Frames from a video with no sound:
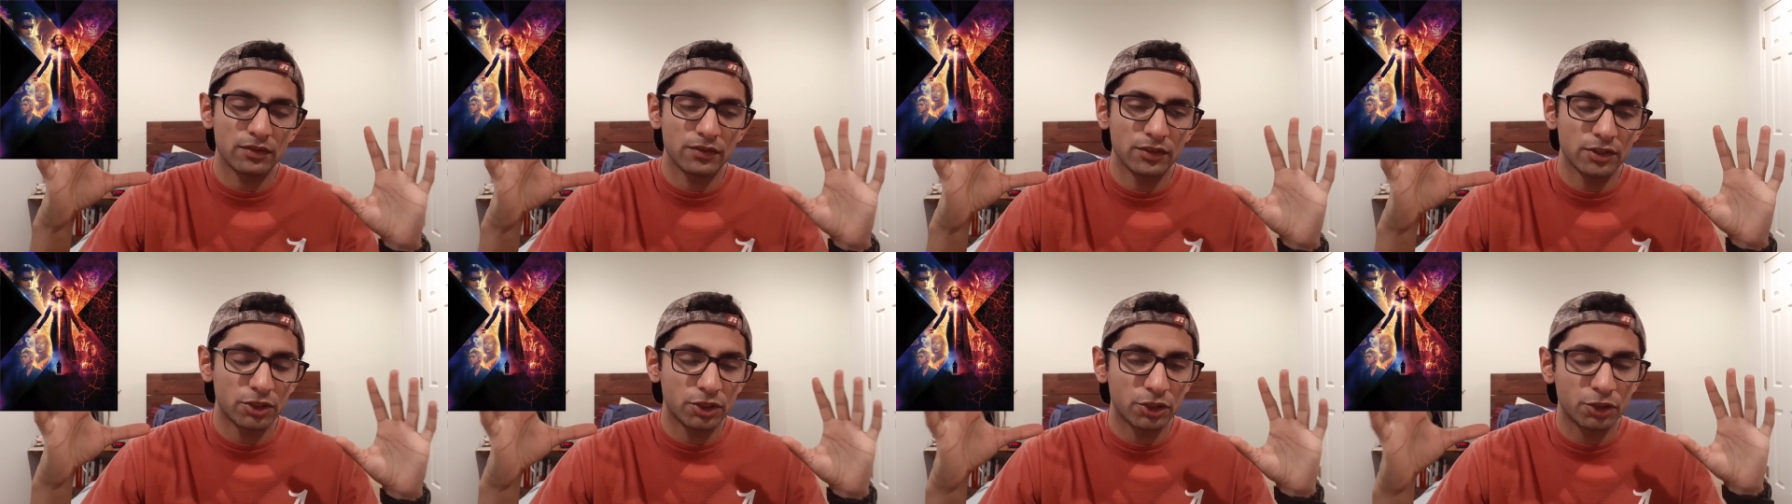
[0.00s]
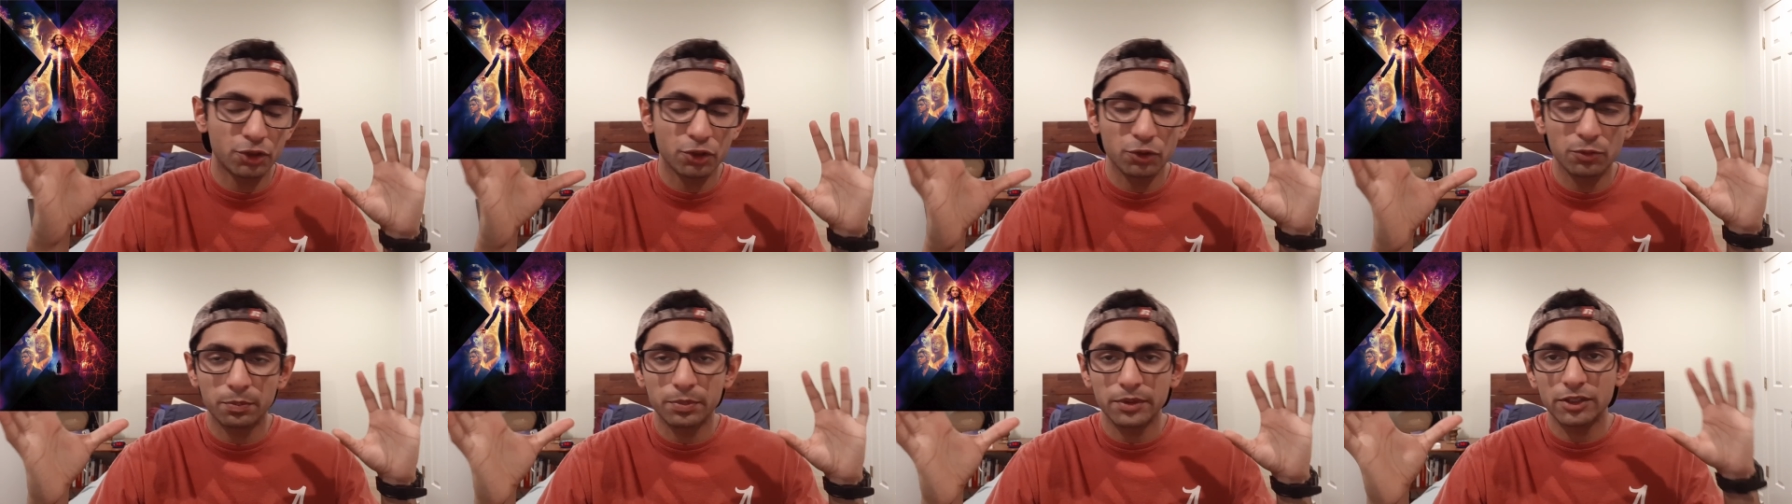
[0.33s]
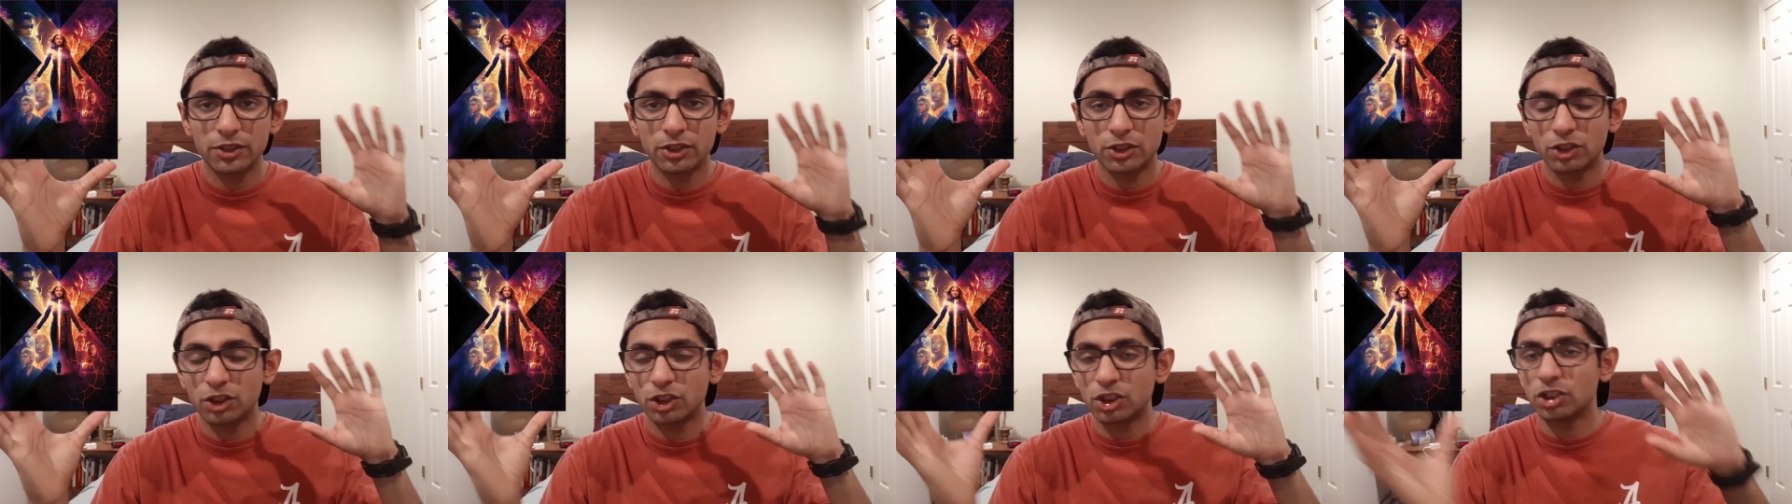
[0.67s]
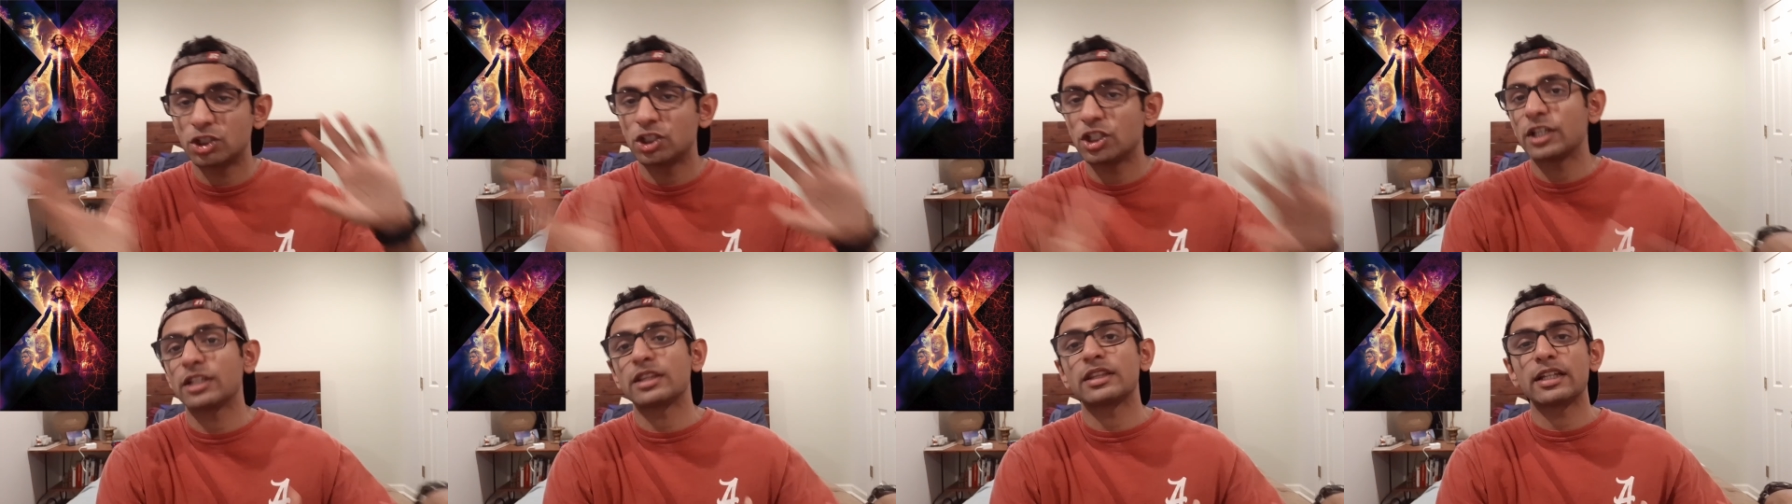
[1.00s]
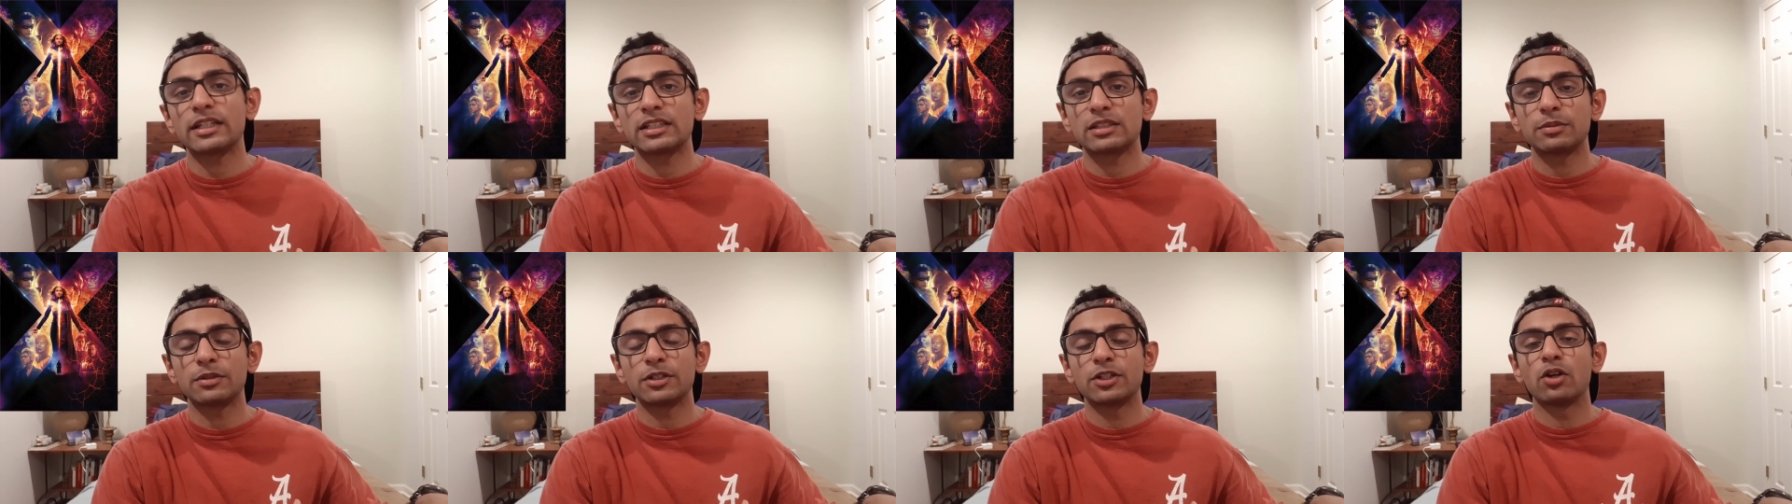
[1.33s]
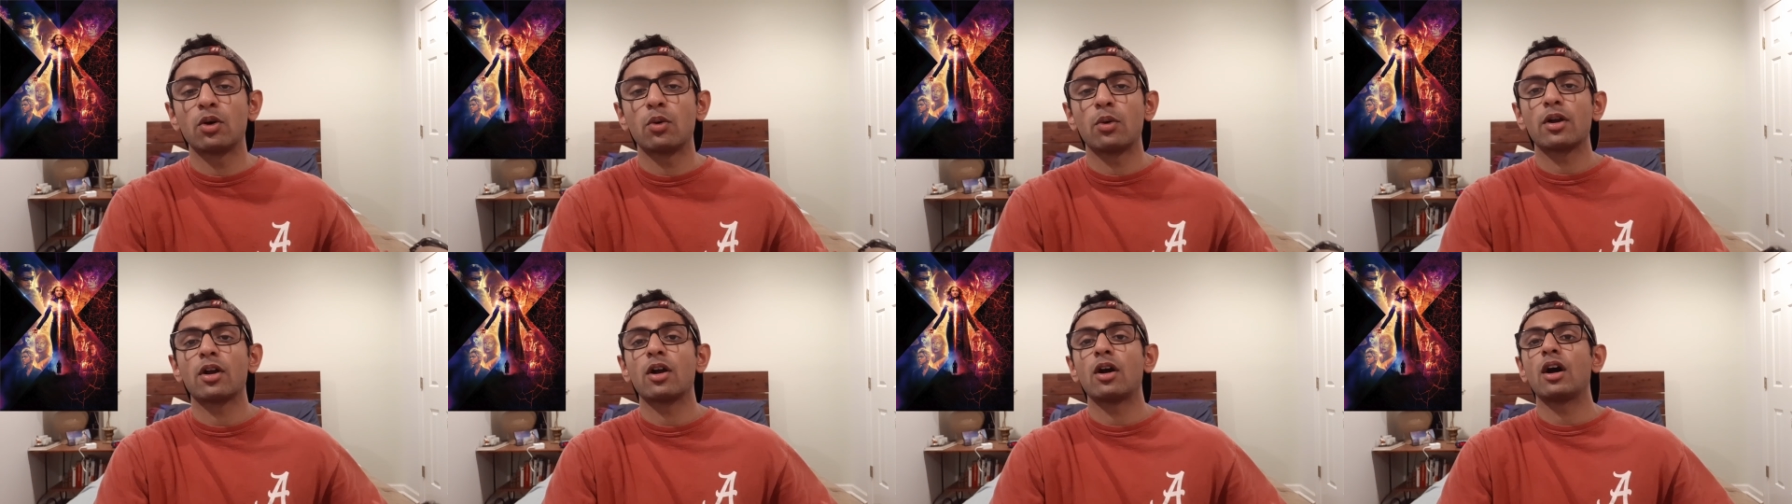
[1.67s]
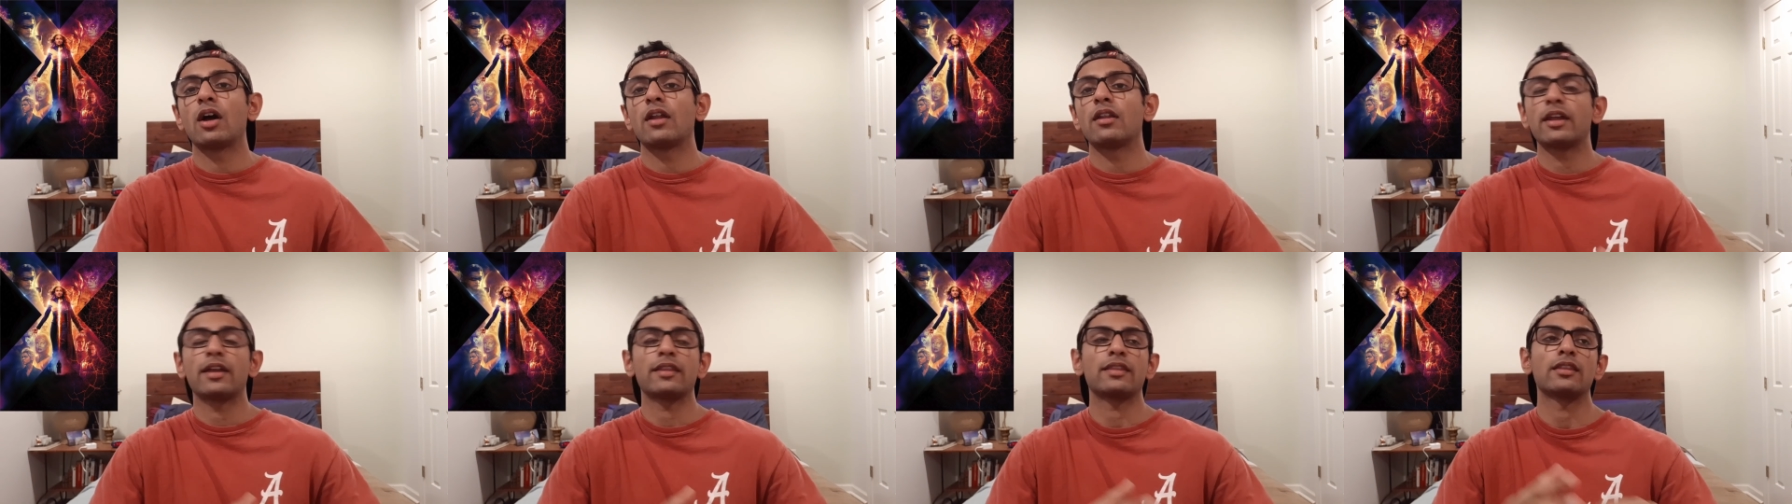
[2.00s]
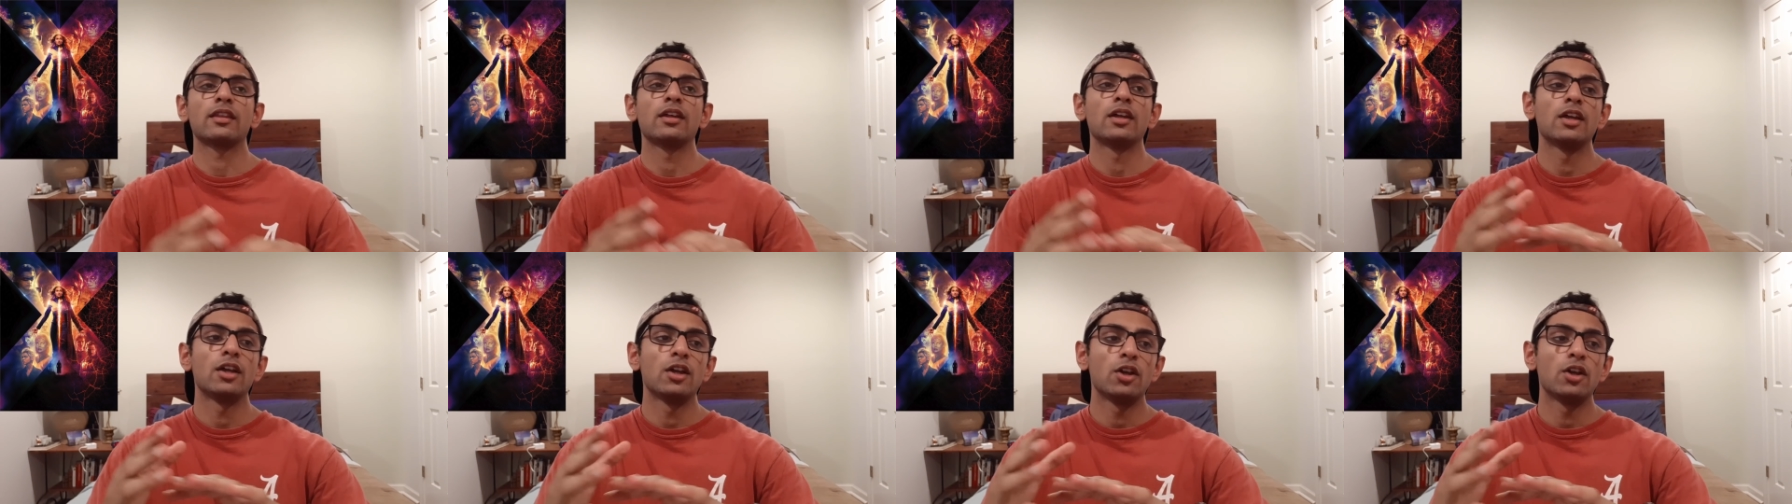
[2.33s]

of the stupid shit that's been going on, that